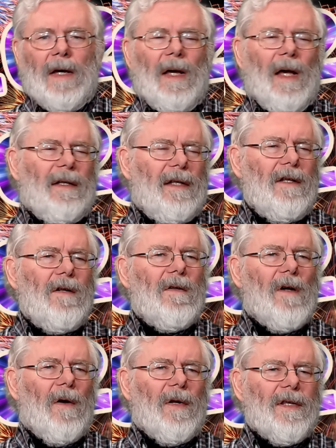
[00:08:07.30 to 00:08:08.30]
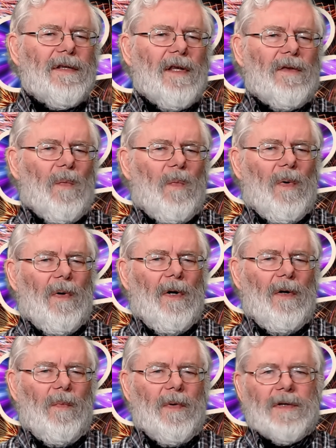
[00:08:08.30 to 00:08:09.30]
And did you notice that the
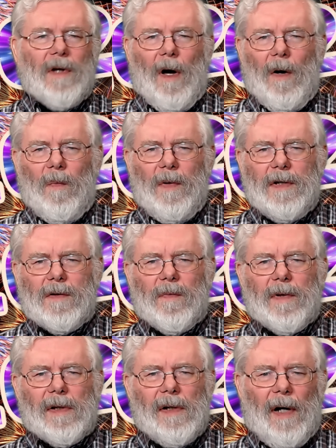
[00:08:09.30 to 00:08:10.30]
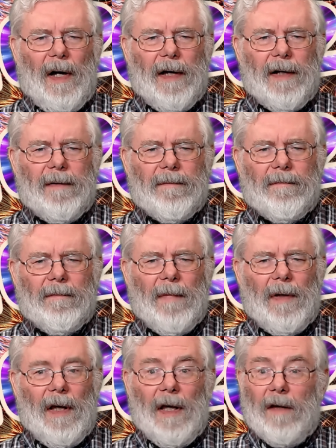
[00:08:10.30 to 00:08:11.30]
Word was always with God,
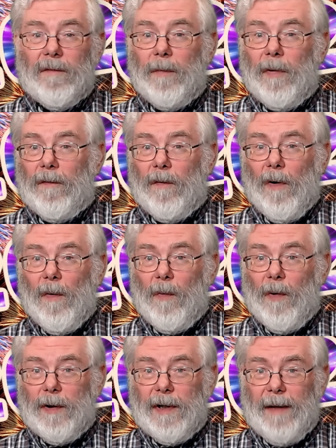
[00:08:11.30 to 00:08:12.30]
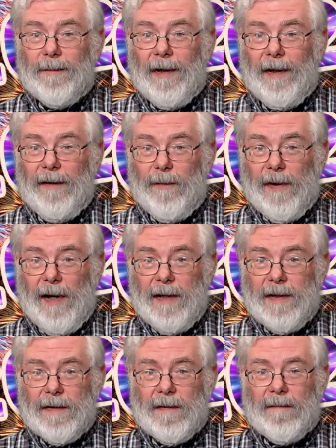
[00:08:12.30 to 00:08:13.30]
even before the Word came to live with
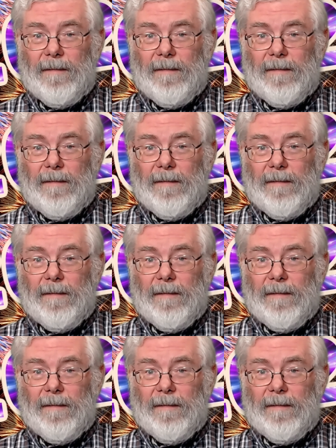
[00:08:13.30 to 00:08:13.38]
us?